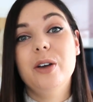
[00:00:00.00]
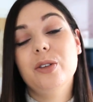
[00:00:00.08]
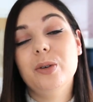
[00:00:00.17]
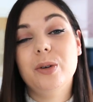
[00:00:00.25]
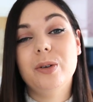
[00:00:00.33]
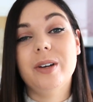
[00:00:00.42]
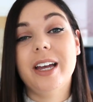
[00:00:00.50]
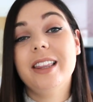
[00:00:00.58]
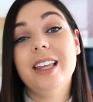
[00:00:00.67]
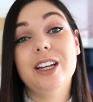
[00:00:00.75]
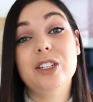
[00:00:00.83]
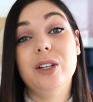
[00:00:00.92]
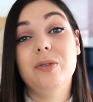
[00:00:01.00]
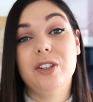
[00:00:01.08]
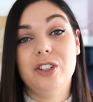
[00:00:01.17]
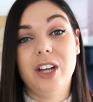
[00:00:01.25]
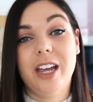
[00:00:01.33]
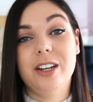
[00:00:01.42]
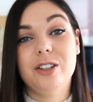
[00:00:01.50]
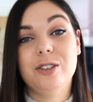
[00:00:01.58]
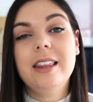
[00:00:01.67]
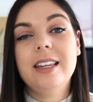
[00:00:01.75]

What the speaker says: to create that shift and change.